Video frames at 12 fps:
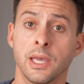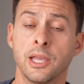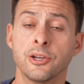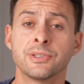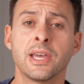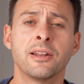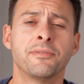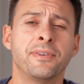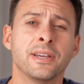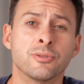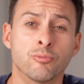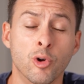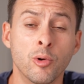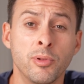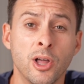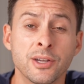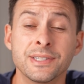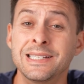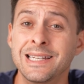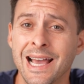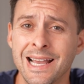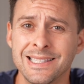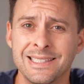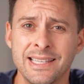Here's how to fix Roblox
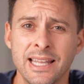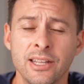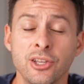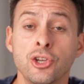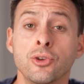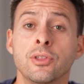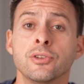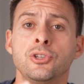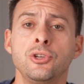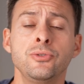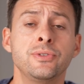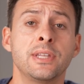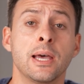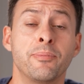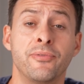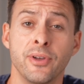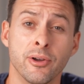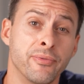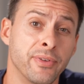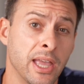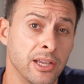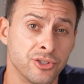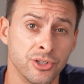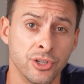not sending you the two-step
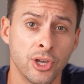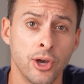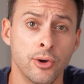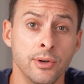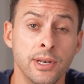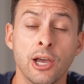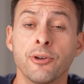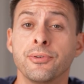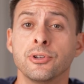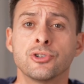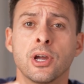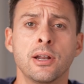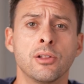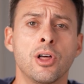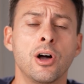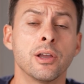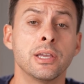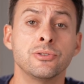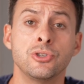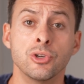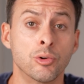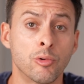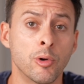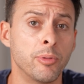verification code. Now, if you're trying to log into
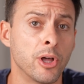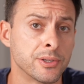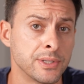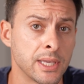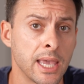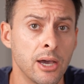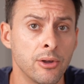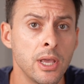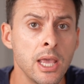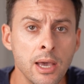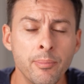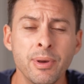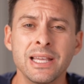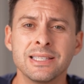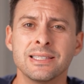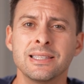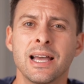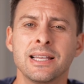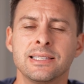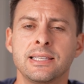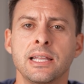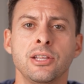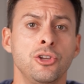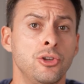your Roblox account, but it's not
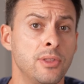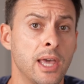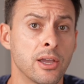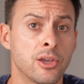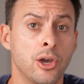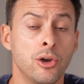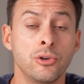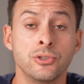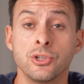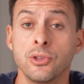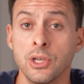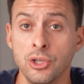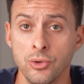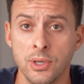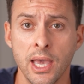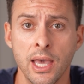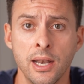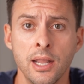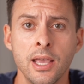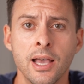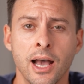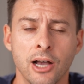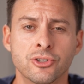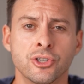sending you that code so that you can,
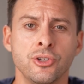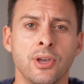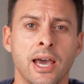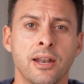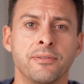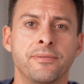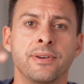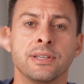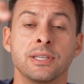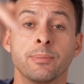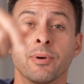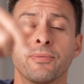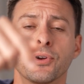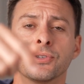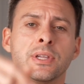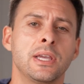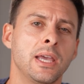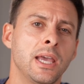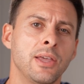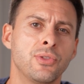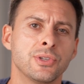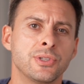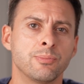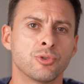I'll show you how to fix it. But first, hit
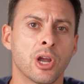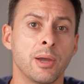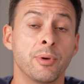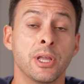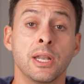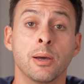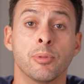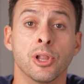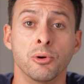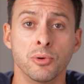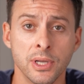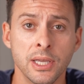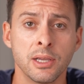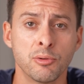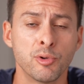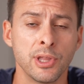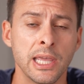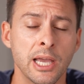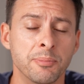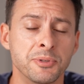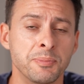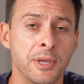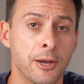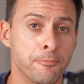the subscribe button down below. It really
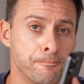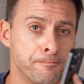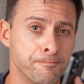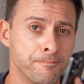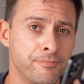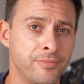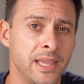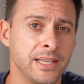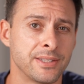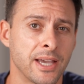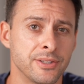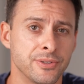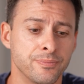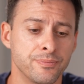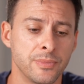helps me out. Thanks, guys.